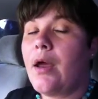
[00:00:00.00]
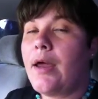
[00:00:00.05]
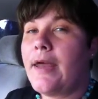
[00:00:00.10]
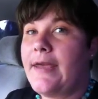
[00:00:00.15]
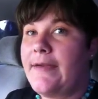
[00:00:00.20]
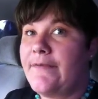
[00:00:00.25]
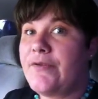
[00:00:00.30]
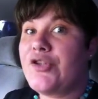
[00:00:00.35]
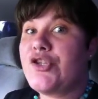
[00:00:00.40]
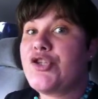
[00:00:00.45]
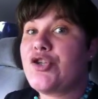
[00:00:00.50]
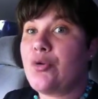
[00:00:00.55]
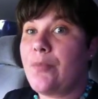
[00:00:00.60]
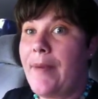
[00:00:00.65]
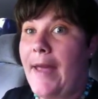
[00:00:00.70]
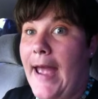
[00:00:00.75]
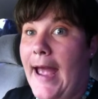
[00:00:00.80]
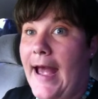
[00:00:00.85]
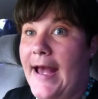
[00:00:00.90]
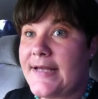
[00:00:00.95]
even
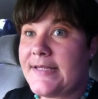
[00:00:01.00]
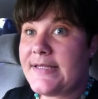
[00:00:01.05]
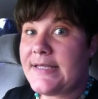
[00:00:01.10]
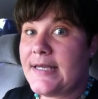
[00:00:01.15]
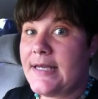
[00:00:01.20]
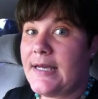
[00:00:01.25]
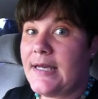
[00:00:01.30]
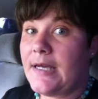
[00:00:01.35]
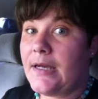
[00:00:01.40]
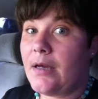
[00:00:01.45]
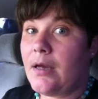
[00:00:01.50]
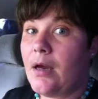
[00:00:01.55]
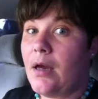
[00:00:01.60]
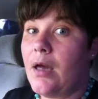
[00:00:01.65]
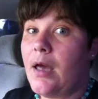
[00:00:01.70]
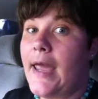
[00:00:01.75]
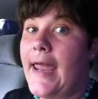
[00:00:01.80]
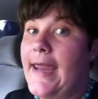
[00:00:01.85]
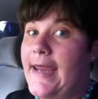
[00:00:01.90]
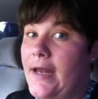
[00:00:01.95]
surpassing
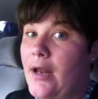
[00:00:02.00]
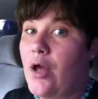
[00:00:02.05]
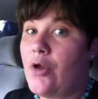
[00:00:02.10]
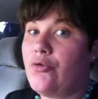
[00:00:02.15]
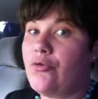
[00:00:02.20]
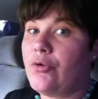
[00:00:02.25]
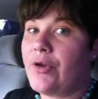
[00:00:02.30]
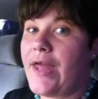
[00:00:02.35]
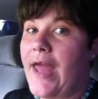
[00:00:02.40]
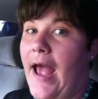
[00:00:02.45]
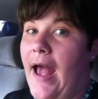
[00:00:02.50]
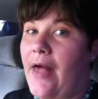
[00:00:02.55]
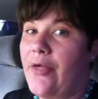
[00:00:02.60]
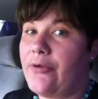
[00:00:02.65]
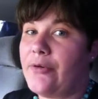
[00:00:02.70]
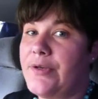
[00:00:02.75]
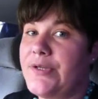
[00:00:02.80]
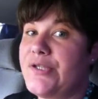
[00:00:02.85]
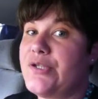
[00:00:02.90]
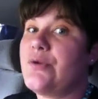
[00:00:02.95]
800 calories.